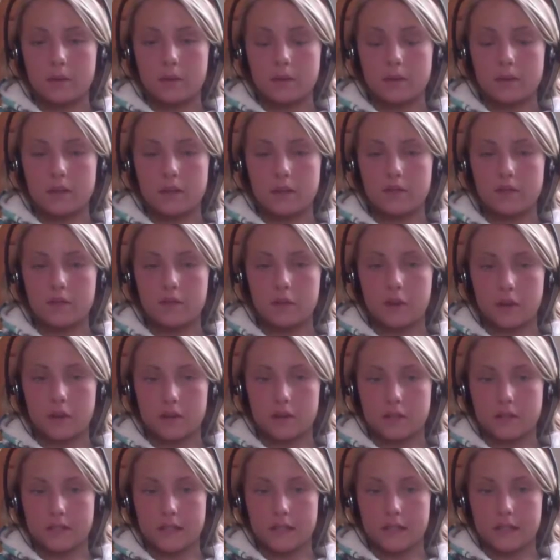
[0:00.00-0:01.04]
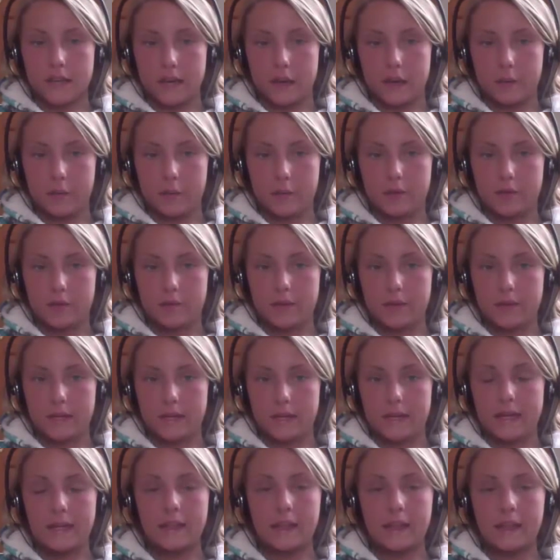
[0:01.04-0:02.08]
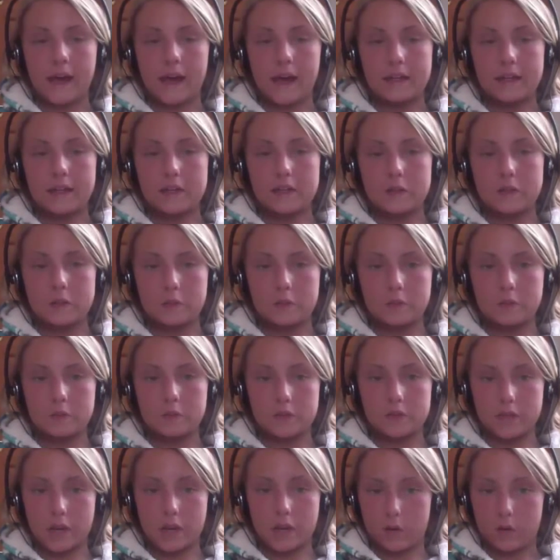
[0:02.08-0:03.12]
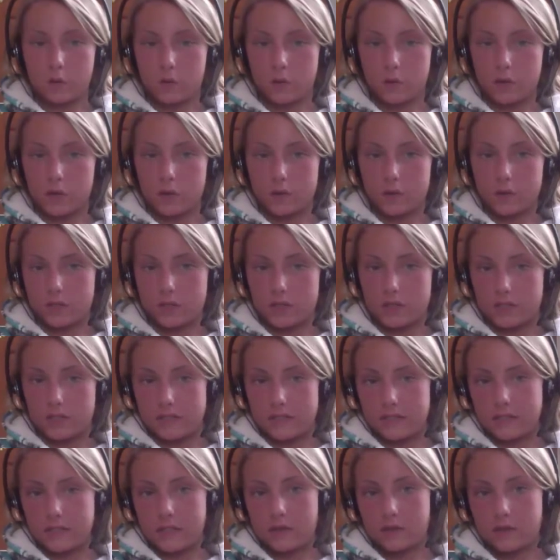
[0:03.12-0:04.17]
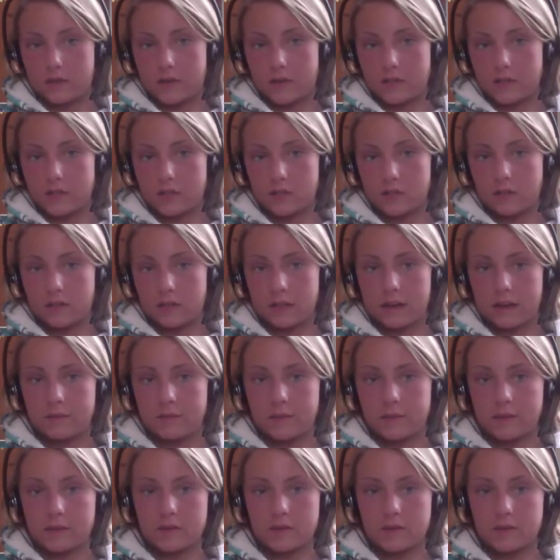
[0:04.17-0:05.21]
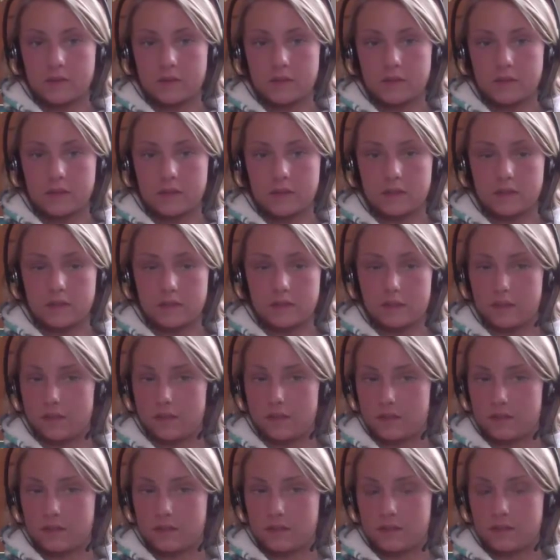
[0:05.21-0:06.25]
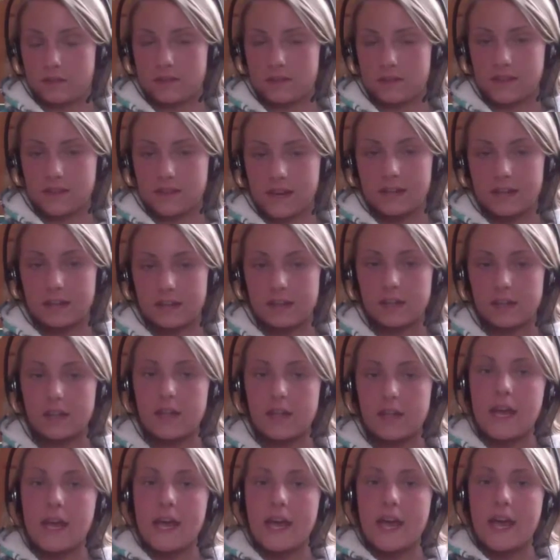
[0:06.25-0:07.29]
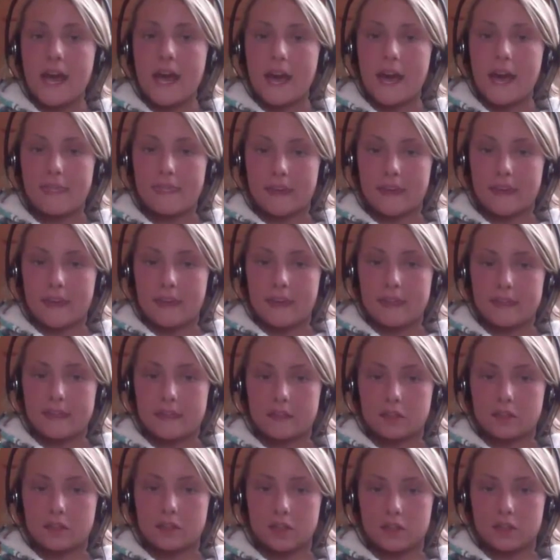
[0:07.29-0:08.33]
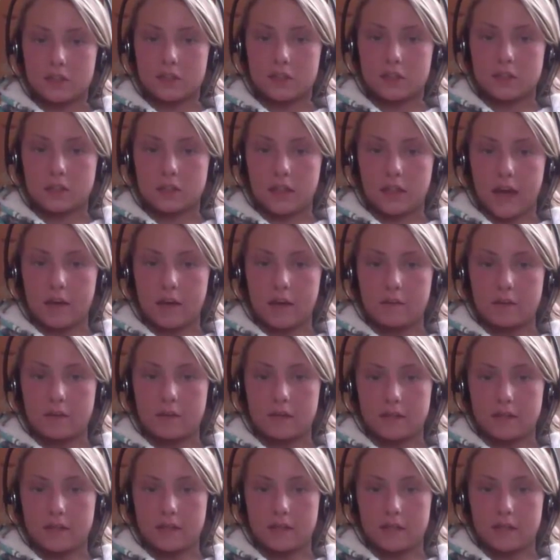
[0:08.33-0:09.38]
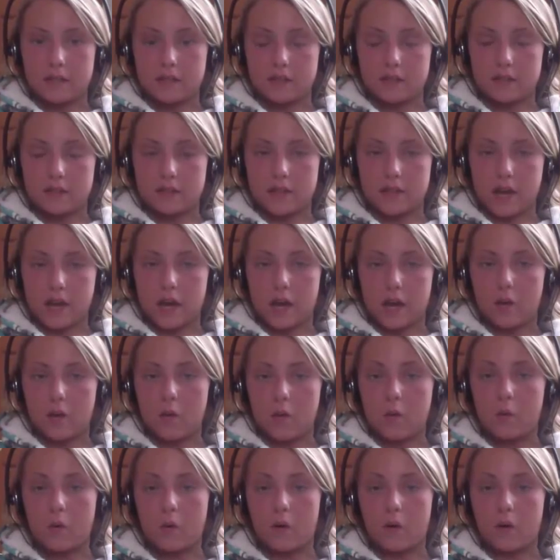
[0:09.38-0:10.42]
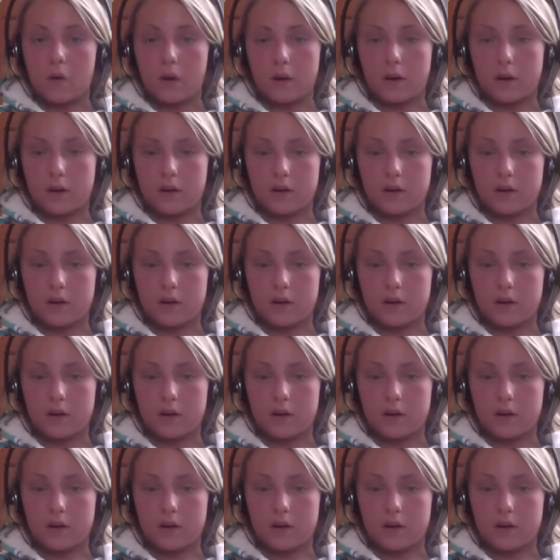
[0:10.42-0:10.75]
in regards to Lyme would be ILADS.org, which is International Lyme and Associated Disease Society, and then just the LymeDisease.org.